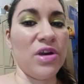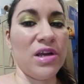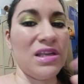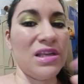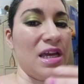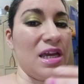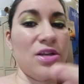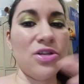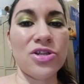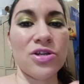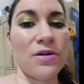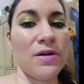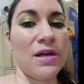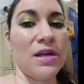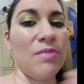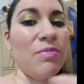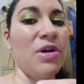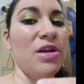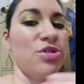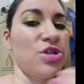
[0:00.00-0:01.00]
think
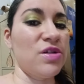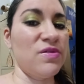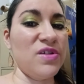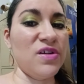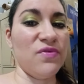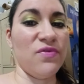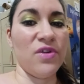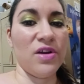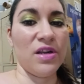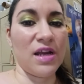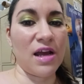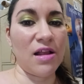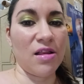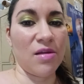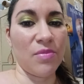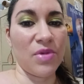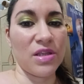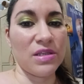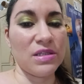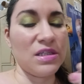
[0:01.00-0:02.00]
deeply what it may
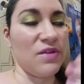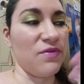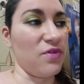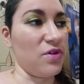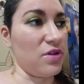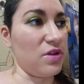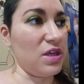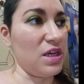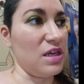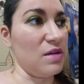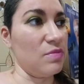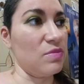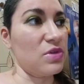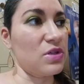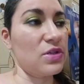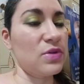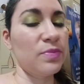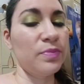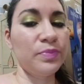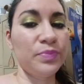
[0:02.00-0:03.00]
mean to them too.
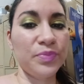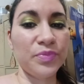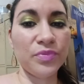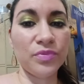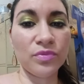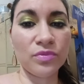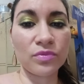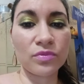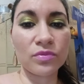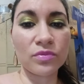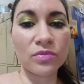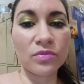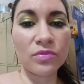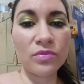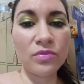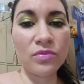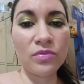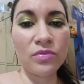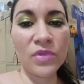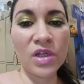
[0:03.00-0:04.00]
So
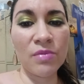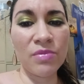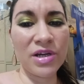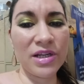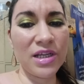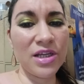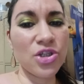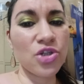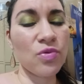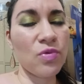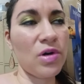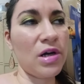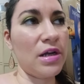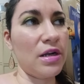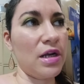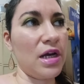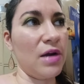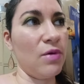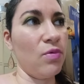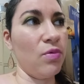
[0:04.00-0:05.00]
again, usually when
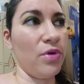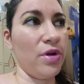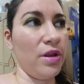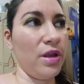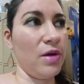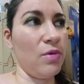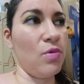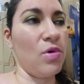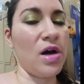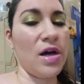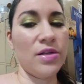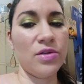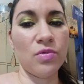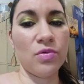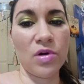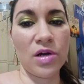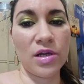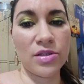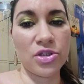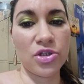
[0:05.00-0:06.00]
anybody, even if it's
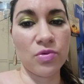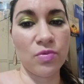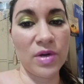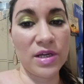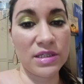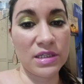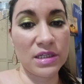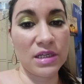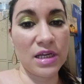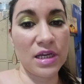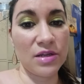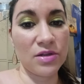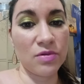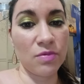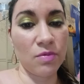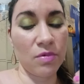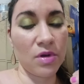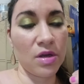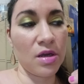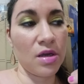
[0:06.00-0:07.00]
just a person just
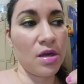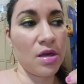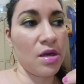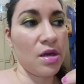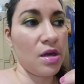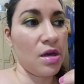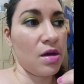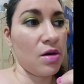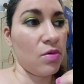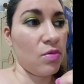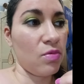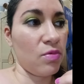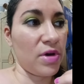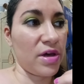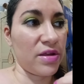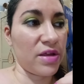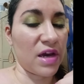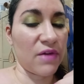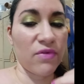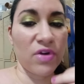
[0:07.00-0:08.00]
going through my booth
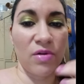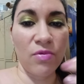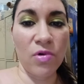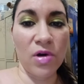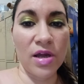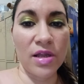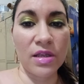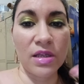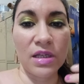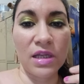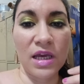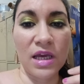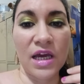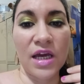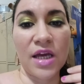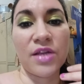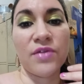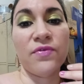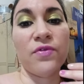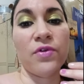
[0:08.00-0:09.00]
or going through my
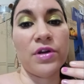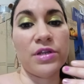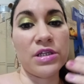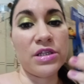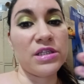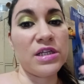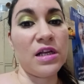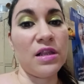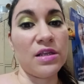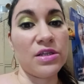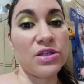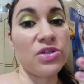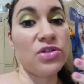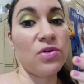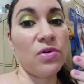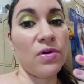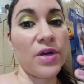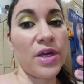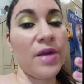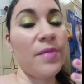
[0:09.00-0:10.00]
websites and just kind of
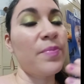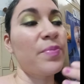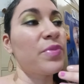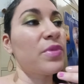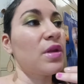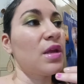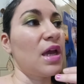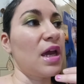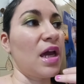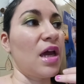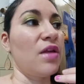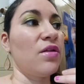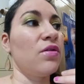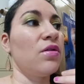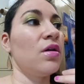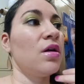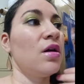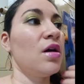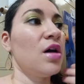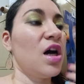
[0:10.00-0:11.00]
looking at my pieces
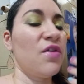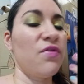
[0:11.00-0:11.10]
and